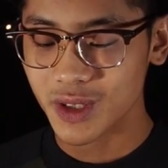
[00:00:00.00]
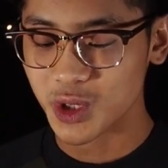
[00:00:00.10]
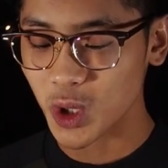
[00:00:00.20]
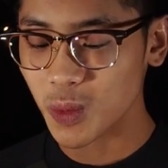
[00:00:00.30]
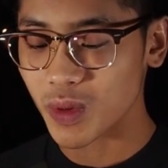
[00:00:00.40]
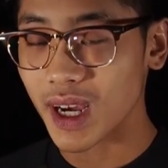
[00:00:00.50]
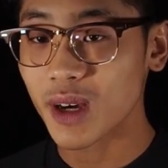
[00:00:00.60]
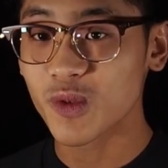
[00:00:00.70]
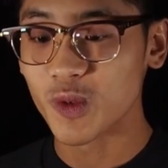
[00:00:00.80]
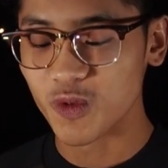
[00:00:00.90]
Joe
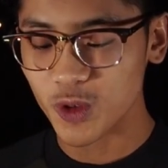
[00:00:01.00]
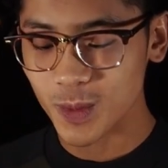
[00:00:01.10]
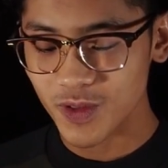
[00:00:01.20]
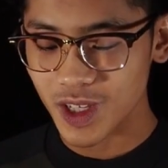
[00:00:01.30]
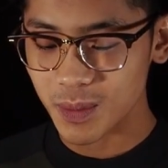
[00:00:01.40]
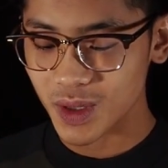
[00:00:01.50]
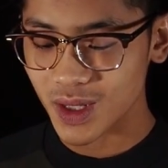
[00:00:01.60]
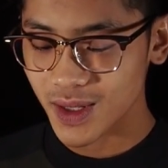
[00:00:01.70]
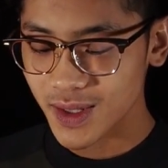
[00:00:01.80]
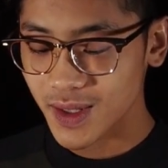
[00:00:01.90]
Brown from Fumi
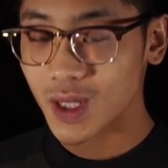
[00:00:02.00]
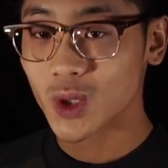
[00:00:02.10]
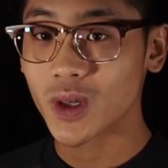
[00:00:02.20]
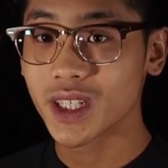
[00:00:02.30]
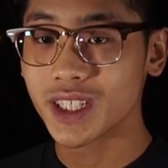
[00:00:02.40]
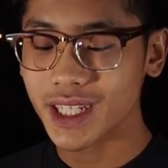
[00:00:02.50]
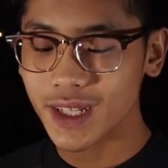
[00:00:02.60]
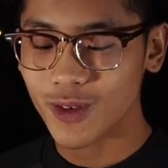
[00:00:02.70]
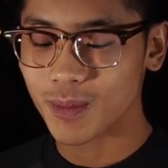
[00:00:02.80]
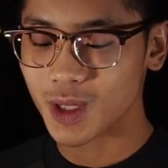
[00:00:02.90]
Vapor, Troy G
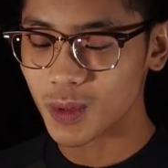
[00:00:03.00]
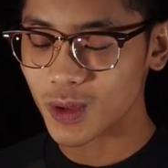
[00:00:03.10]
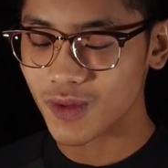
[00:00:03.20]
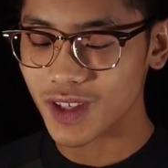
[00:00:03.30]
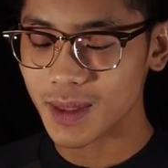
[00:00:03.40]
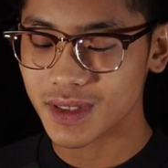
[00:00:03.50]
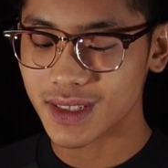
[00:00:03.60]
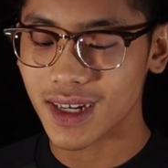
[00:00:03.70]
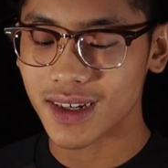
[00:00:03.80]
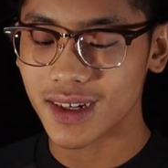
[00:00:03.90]
from
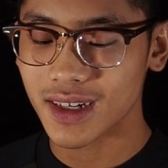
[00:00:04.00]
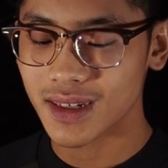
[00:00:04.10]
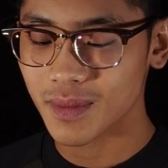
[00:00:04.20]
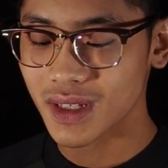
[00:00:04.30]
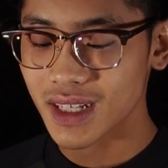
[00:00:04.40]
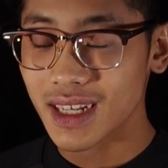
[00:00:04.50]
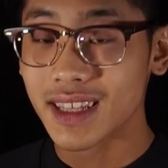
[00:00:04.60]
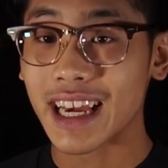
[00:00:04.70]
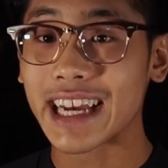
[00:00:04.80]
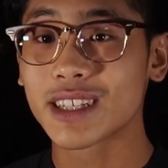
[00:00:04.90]
DebudaVapes.com,
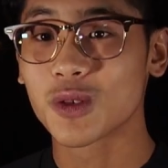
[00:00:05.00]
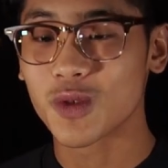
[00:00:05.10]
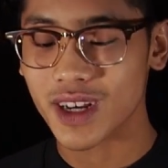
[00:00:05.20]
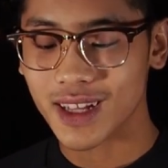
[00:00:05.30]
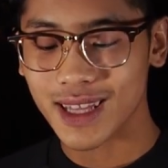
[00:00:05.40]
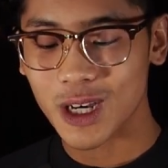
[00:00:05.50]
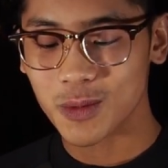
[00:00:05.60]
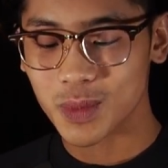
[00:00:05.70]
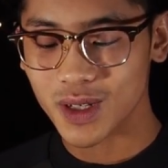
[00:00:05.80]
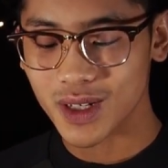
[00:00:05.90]
the guys over at
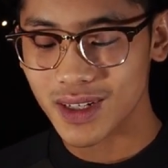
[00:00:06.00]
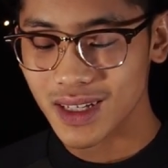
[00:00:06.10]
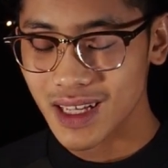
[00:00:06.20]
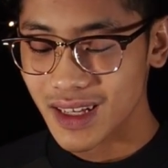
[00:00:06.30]
Cloupor.